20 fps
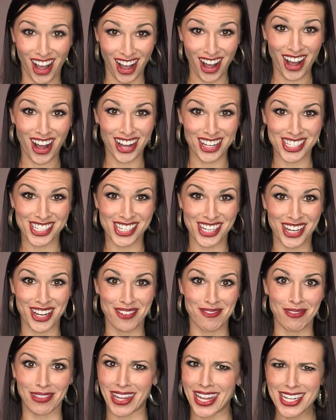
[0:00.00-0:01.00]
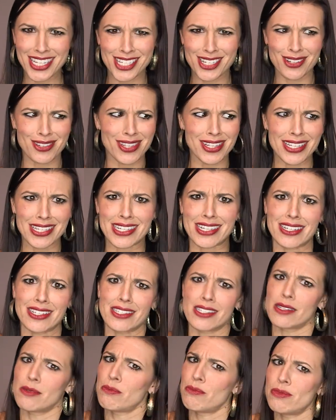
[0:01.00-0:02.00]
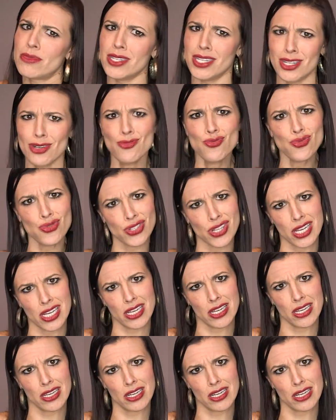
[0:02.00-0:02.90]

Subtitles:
Awesome. Let's do this to some music.